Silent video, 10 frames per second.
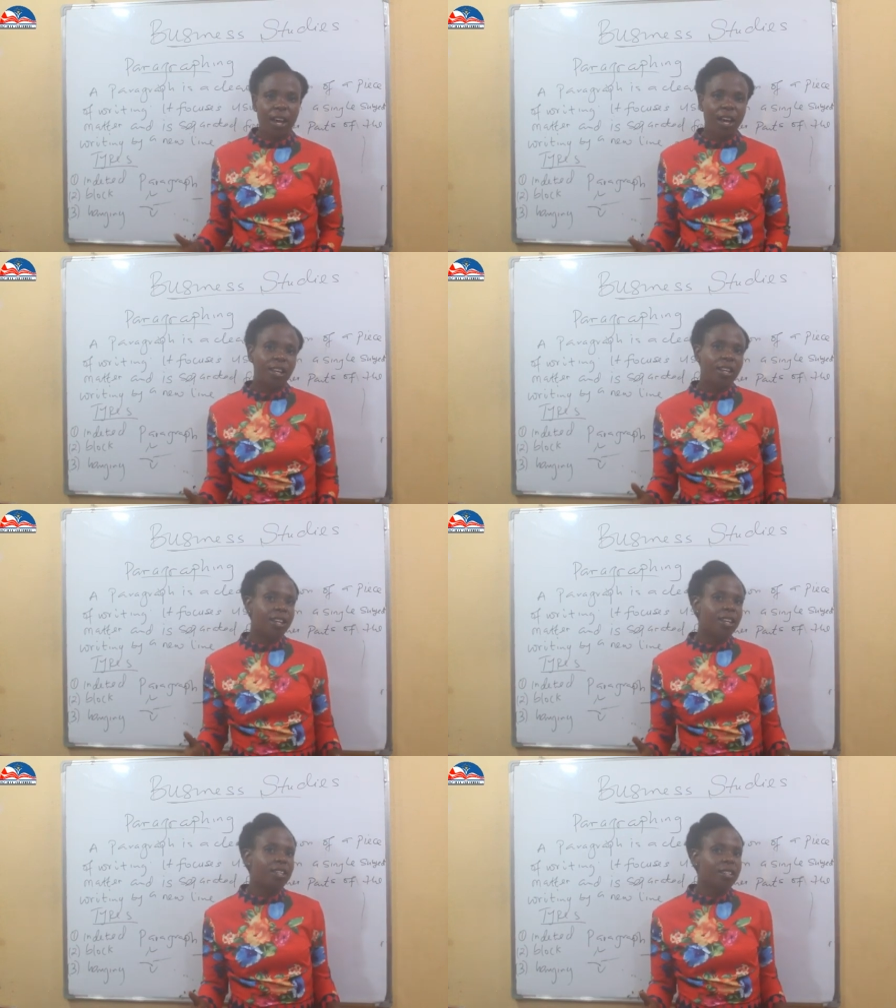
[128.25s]
And
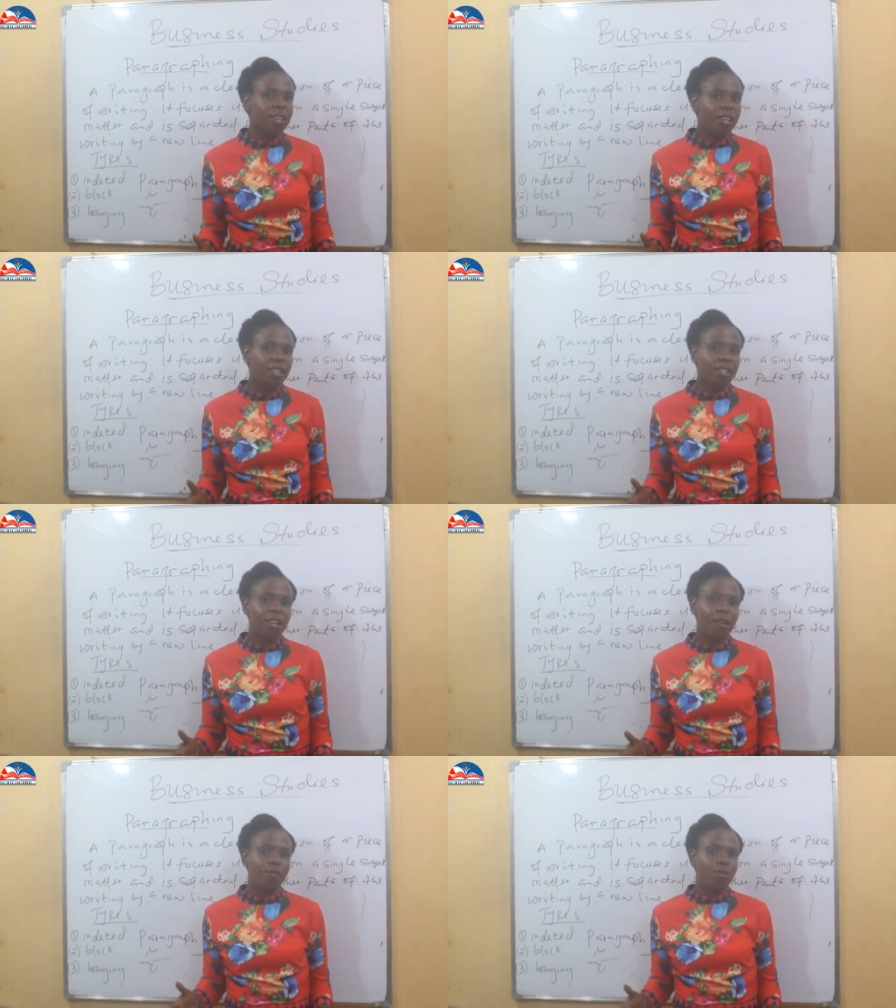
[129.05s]
it is
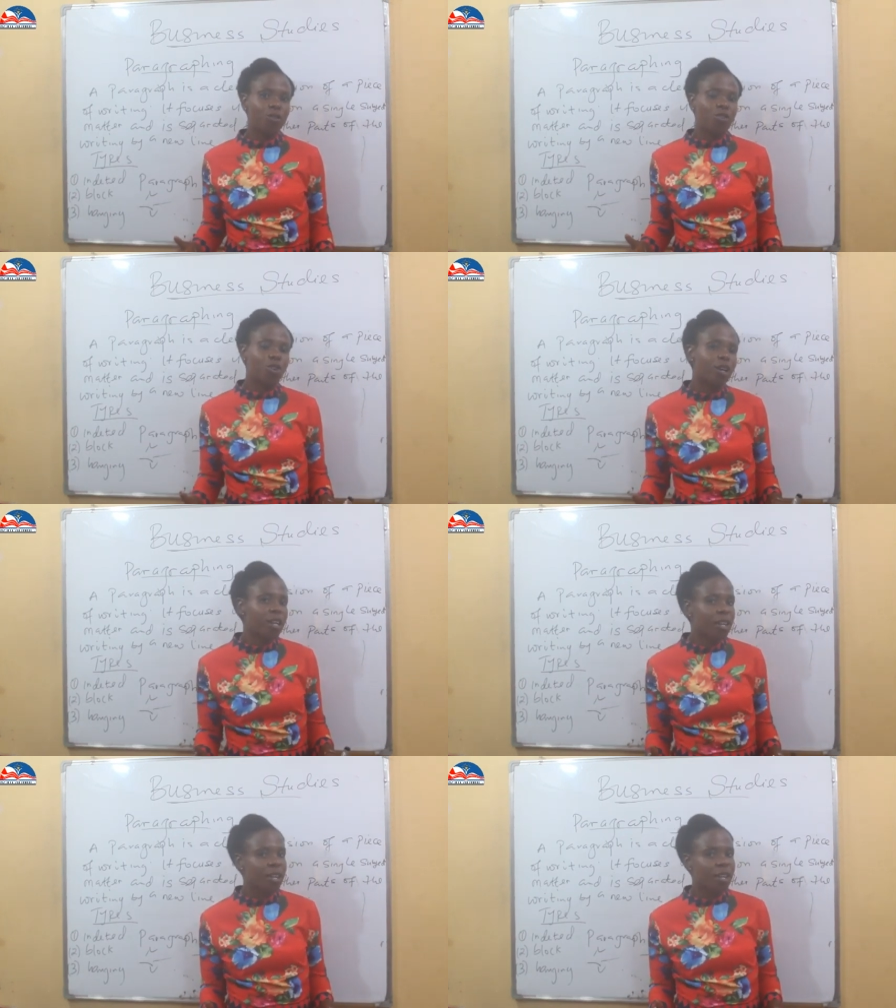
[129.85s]
a future
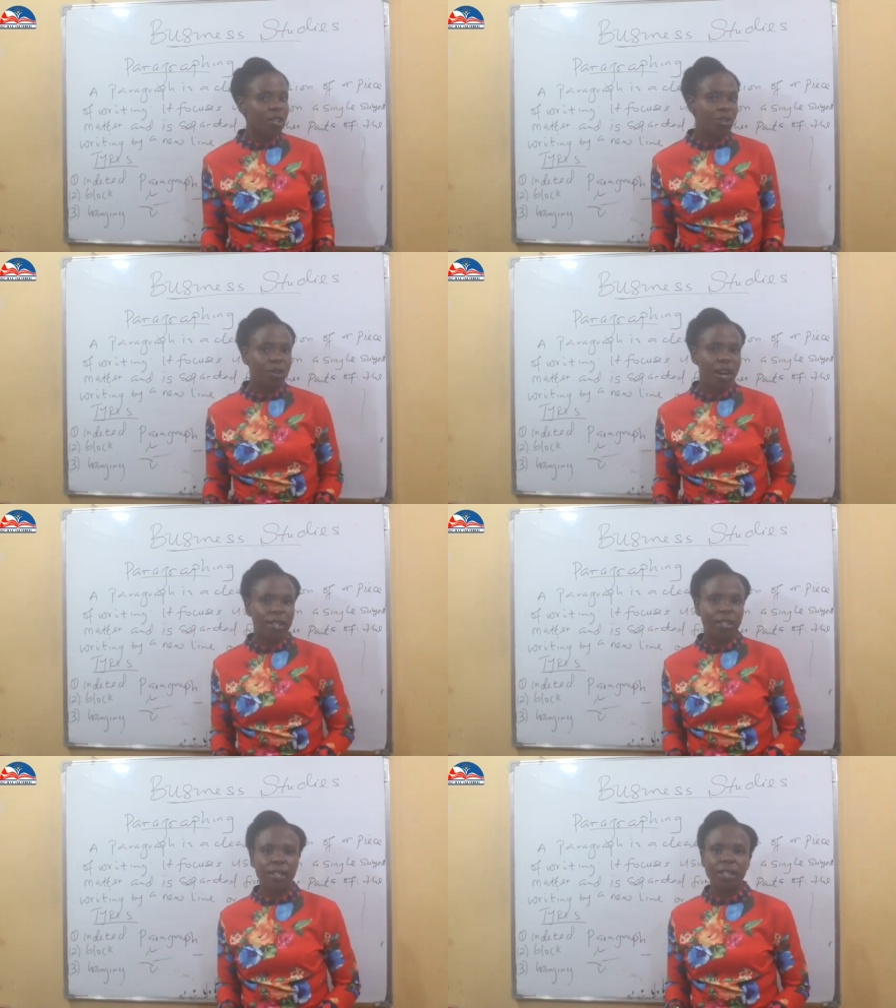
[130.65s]
in English
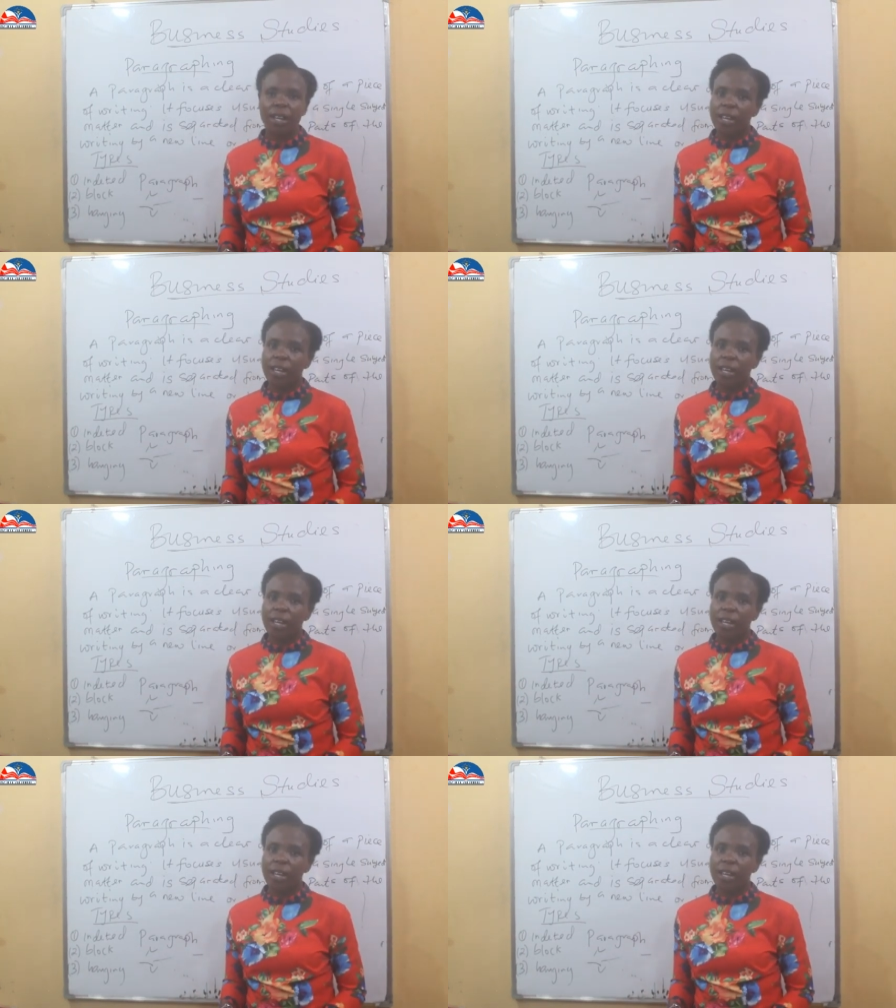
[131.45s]
writing